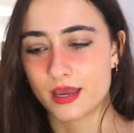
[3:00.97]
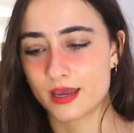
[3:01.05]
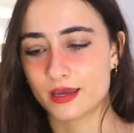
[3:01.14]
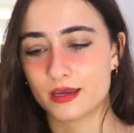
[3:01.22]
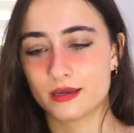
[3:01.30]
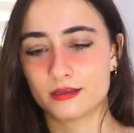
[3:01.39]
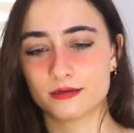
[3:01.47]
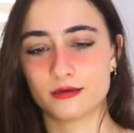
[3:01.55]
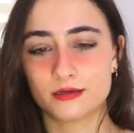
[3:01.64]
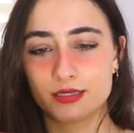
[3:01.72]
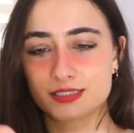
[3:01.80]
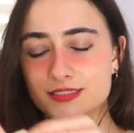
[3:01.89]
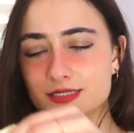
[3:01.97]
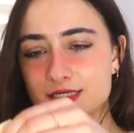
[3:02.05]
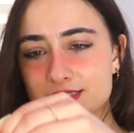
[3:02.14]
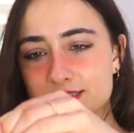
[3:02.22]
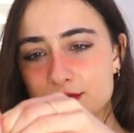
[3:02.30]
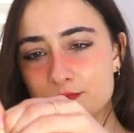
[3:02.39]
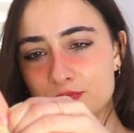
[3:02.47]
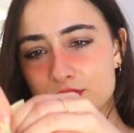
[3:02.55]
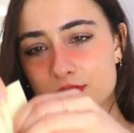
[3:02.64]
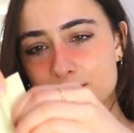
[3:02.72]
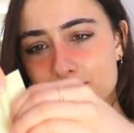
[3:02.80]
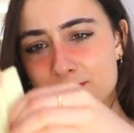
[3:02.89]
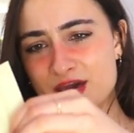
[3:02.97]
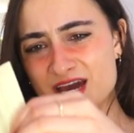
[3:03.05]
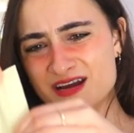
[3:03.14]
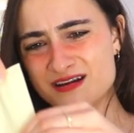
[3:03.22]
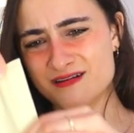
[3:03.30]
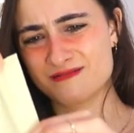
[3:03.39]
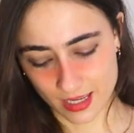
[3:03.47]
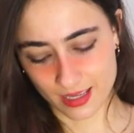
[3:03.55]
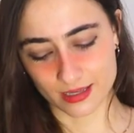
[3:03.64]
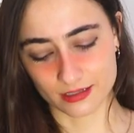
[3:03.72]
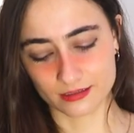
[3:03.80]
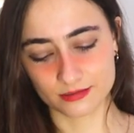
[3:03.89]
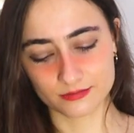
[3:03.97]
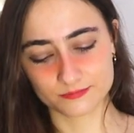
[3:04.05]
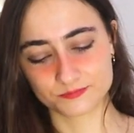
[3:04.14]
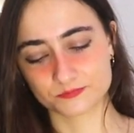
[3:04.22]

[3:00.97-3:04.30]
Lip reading: and it's a zip bag and